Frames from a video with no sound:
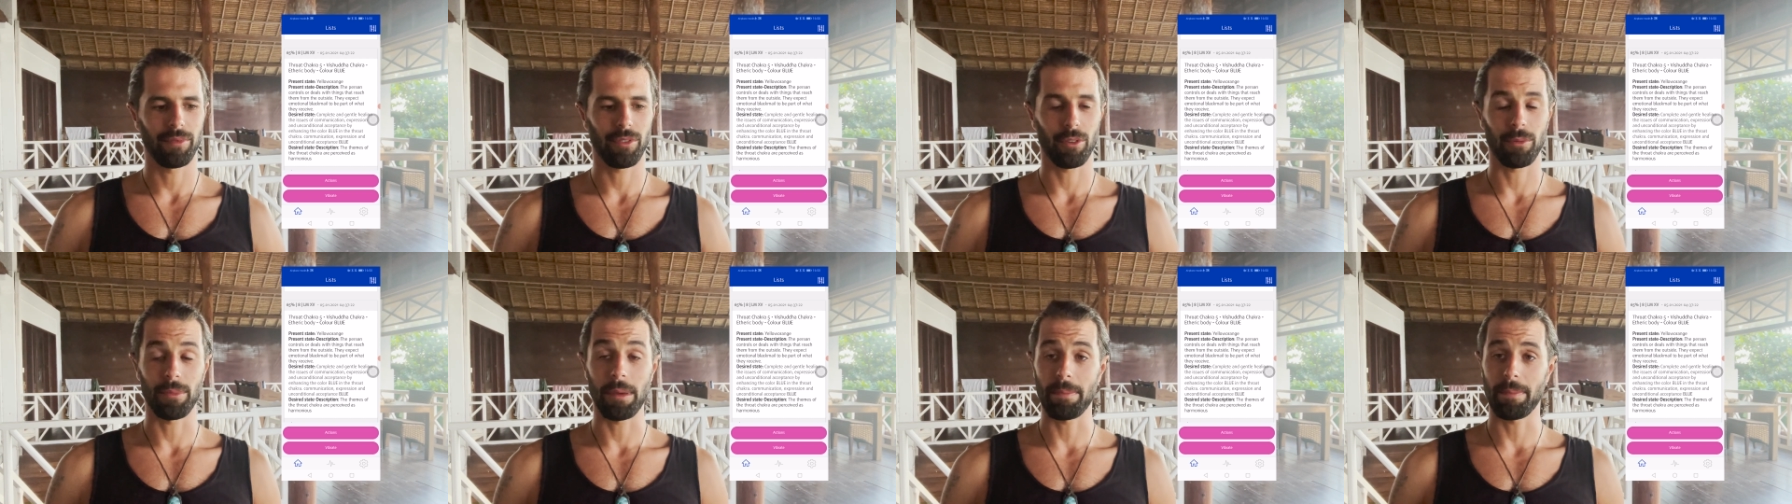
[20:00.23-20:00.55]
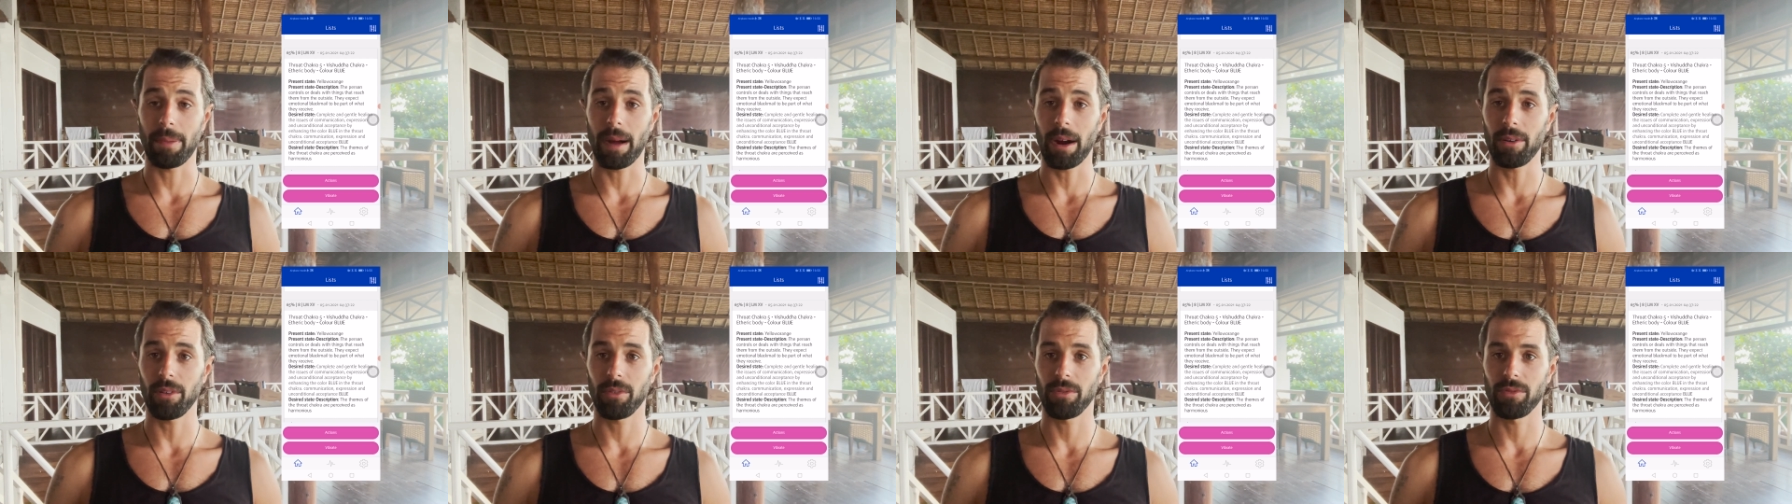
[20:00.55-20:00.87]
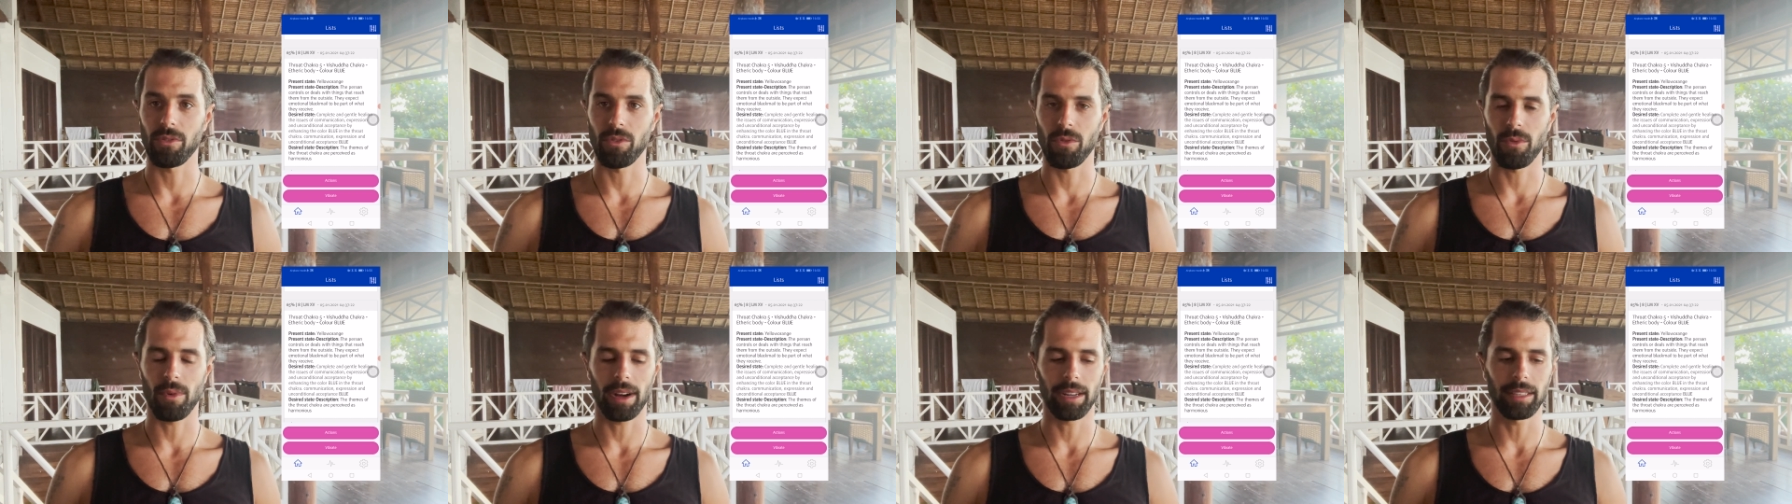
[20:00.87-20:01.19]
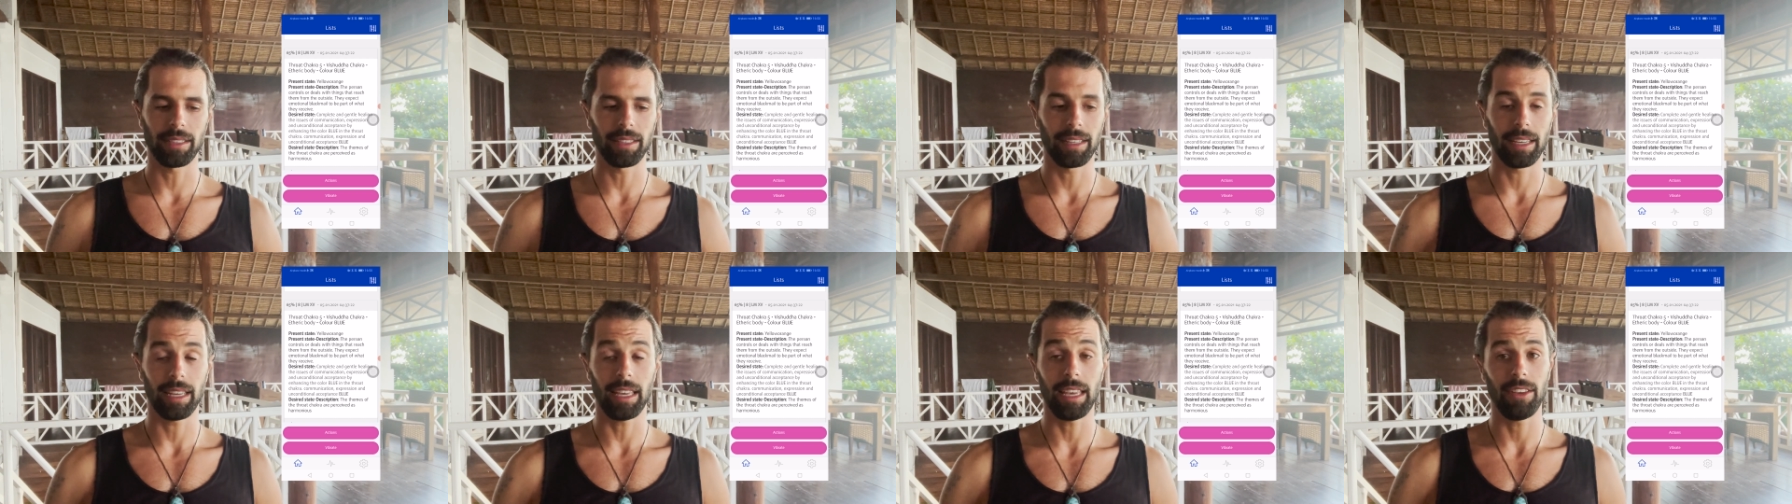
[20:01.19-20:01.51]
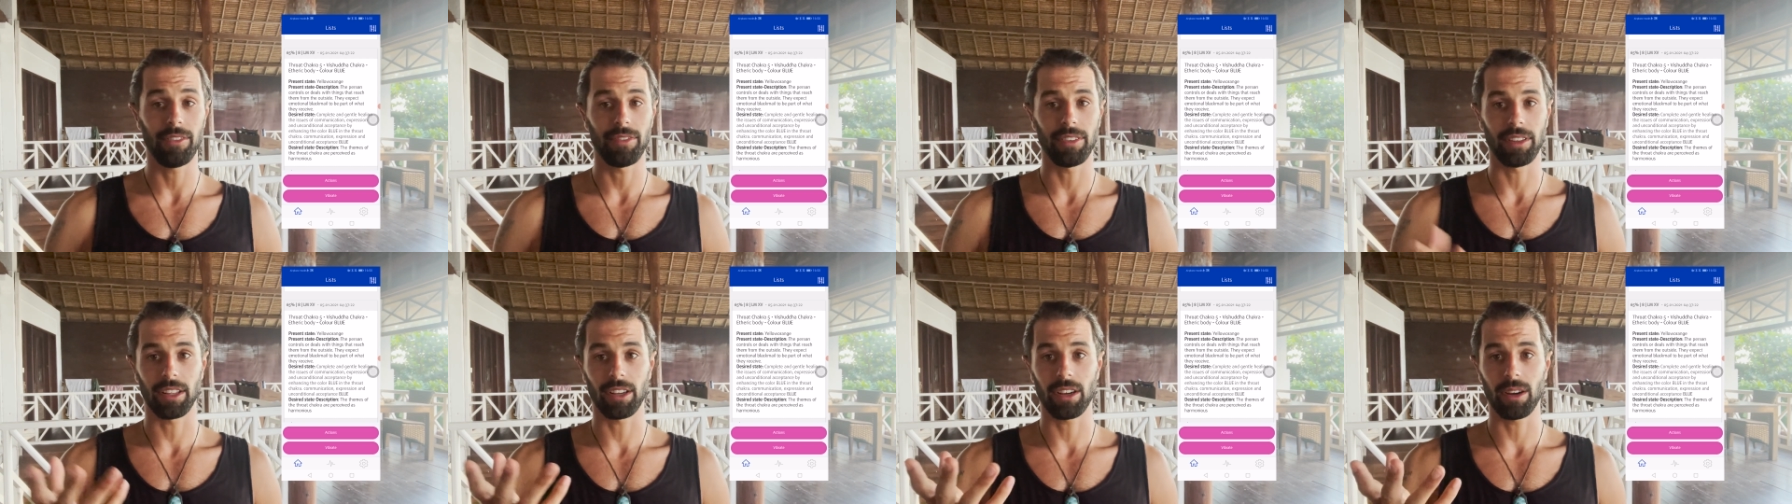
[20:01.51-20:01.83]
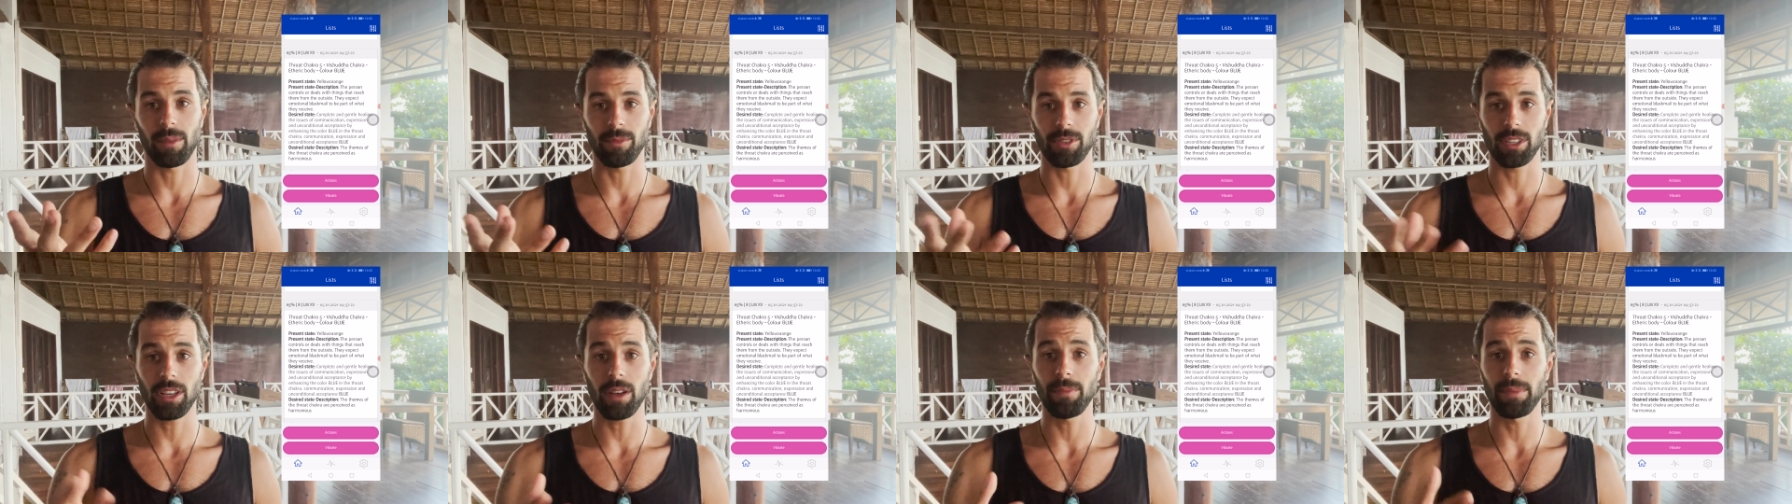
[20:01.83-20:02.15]
for me, powerful one, if it
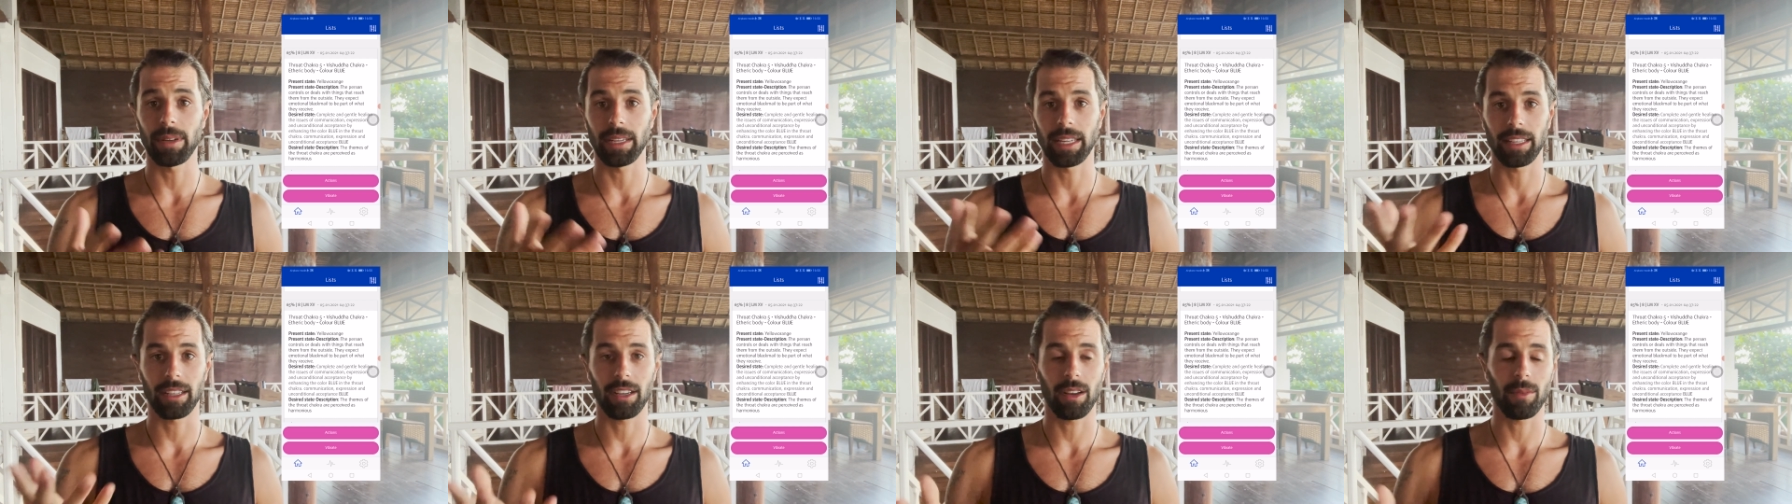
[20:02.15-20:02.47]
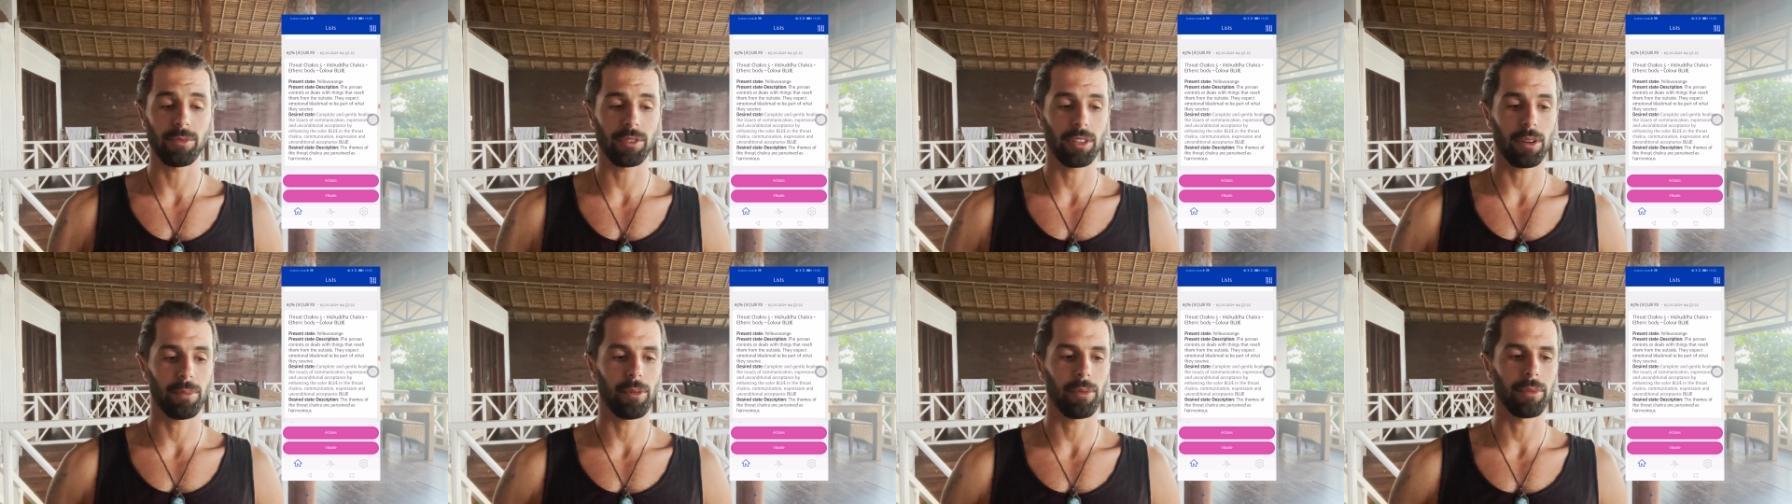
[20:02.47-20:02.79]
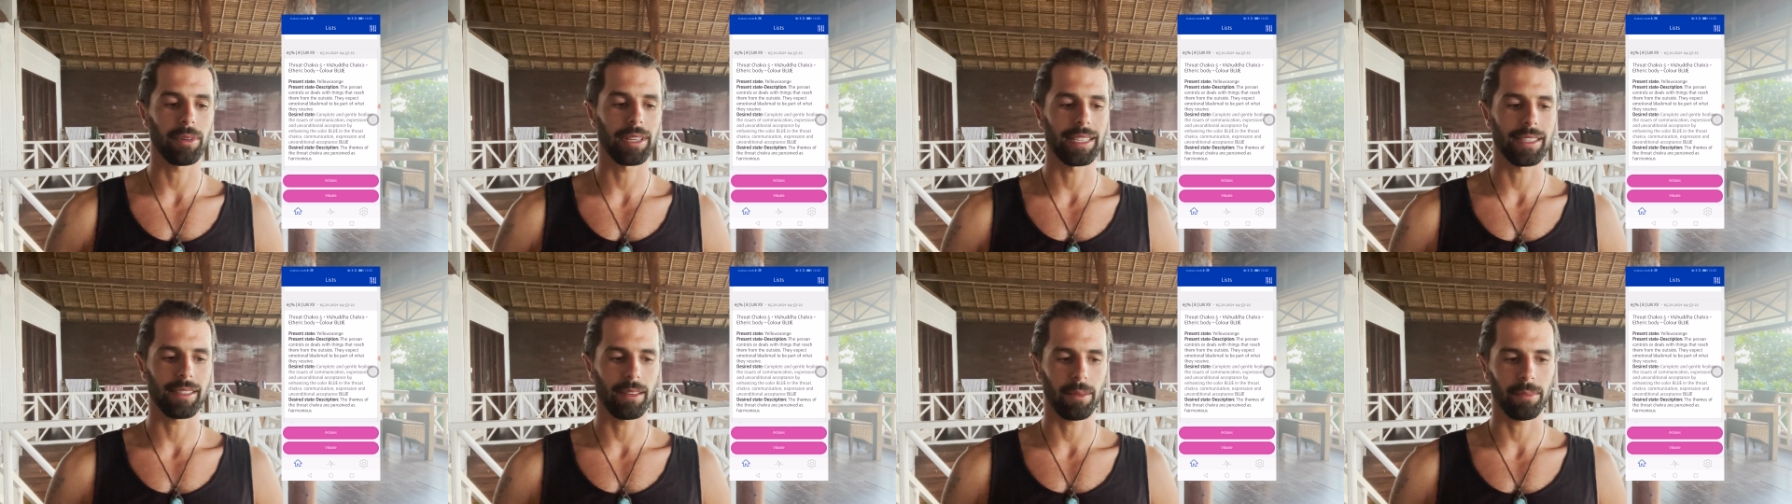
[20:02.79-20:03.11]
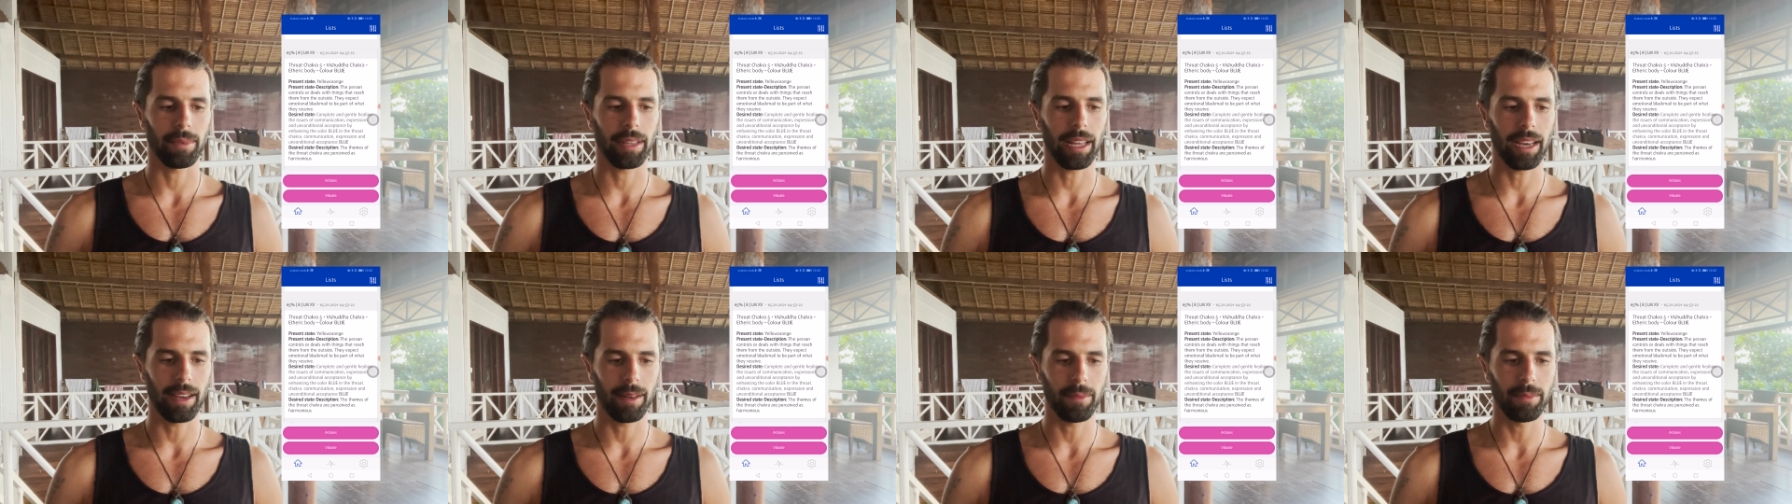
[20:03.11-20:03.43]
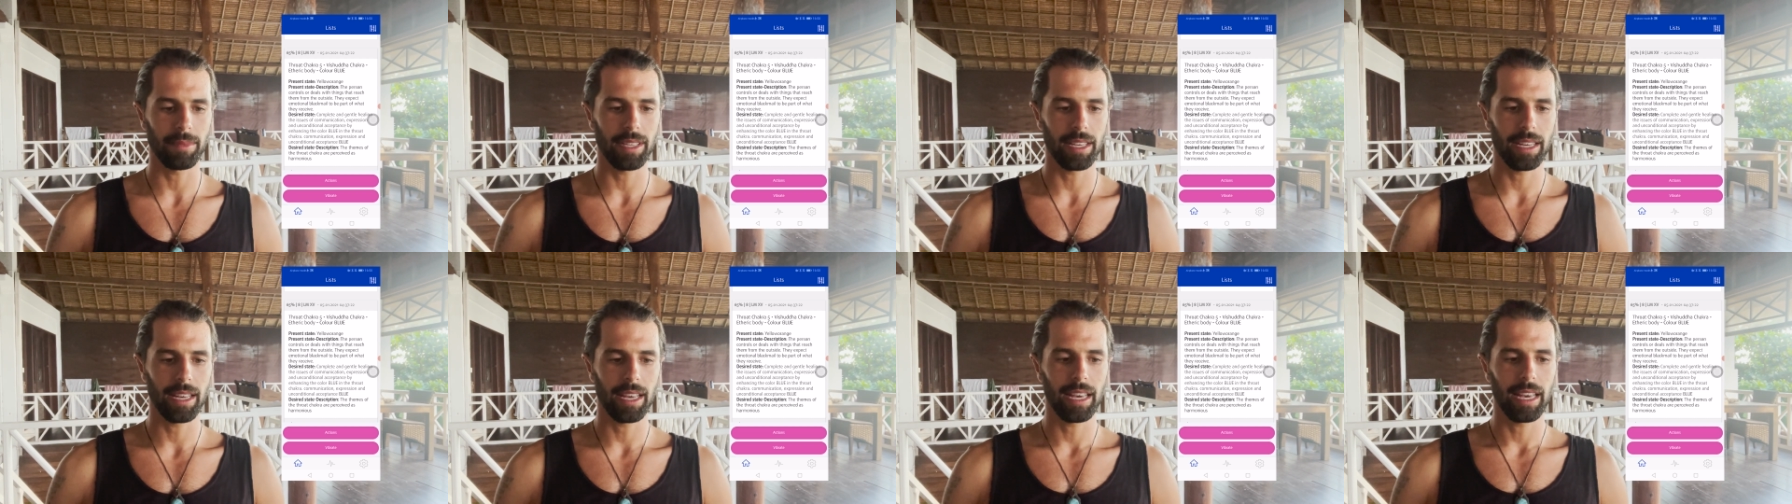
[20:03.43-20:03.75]
comes up, and it comes up only sometimes,